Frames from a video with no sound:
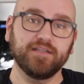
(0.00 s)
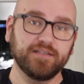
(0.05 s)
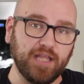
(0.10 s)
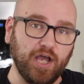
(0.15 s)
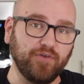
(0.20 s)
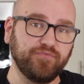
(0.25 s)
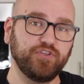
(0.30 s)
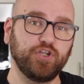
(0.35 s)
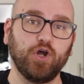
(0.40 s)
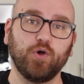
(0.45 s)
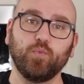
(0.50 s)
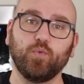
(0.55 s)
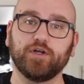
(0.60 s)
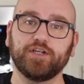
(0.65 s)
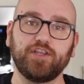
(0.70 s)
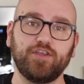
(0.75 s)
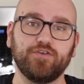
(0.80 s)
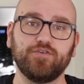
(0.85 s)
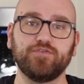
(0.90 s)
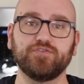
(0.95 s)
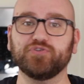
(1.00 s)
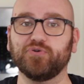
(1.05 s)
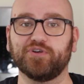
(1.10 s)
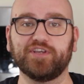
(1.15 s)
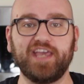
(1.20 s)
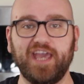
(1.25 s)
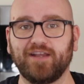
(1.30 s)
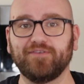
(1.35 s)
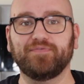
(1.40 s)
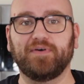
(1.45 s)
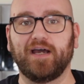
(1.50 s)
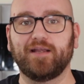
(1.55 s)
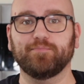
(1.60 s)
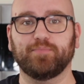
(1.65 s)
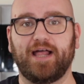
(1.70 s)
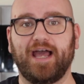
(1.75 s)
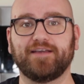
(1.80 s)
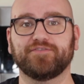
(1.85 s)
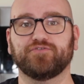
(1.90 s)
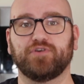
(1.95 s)
Now, if you don't want to use or can't find
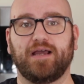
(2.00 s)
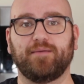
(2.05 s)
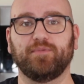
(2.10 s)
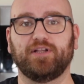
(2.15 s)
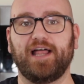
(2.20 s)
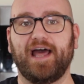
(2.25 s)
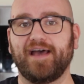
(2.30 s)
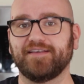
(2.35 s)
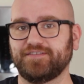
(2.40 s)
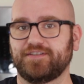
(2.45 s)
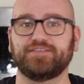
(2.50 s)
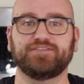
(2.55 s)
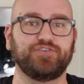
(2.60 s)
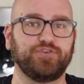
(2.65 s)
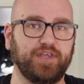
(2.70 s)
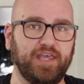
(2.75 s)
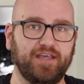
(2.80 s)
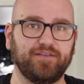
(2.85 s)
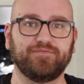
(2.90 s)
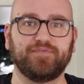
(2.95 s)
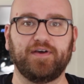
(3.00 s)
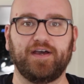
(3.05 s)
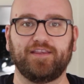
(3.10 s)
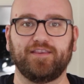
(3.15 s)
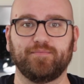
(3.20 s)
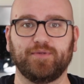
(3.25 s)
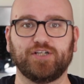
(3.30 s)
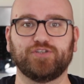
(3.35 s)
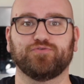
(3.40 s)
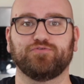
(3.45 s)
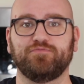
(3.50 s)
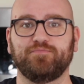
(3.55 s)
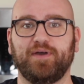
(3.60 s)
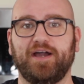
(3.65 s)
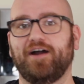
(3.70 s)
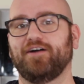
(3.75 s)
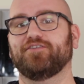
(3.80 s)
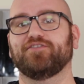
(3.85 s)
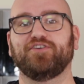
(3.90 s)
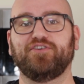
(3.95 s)
blackstrap molasses, you can't find the mushroom
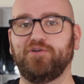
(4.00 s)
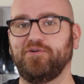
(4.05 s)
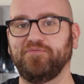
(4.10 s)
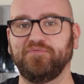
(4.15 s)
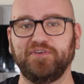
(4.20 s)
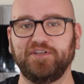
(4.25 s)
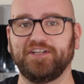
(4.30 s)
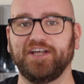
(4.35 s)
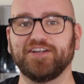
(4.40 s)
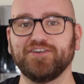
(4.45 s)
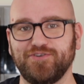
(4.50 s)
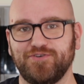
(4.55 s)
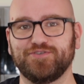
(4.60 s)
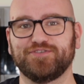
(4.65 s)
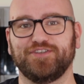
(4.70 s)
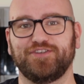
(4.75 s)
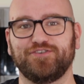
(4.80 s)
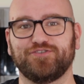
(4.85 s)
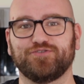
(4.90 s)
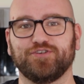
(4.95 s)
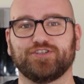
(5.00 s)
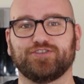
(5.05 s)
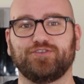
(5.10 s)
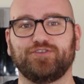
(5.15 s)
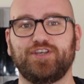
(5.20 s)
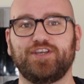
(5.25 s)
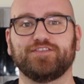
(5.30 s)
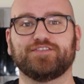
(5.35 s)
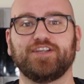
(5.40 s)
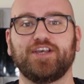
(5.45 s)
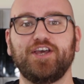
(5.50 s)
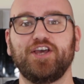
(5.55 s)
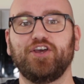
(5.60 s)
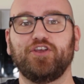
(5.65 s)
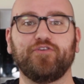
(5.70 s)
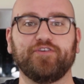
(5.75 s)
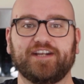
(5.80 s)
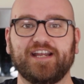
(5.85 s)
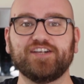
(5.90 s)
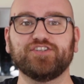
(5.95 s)
powder, and don't feel like using nutritional yeast,
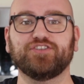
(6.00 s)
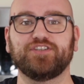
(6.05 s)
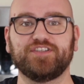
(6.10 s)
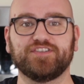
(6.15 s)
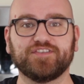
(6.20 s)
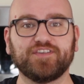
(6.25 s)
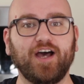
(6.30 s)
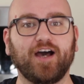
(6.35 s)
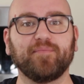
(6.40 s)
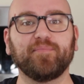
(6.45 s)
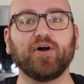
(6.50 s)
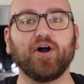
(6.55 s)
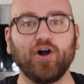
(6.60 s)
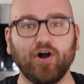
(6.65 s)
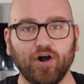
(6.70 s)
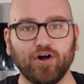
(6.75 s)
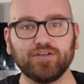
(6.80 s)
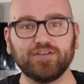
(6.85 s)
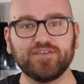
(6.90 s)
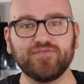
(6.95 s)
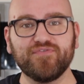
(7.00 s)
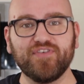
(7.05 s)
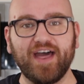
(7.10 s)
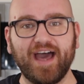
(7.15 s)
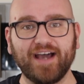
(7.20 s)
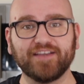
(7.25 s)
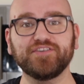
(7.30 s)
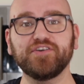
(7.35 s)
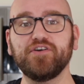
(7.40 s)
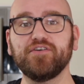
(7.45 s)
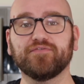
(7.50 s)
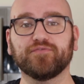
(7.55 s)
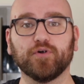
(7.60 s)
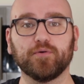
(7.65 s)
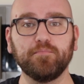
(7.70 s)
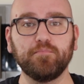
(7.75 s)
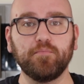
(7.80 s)
you can actually sub all of that for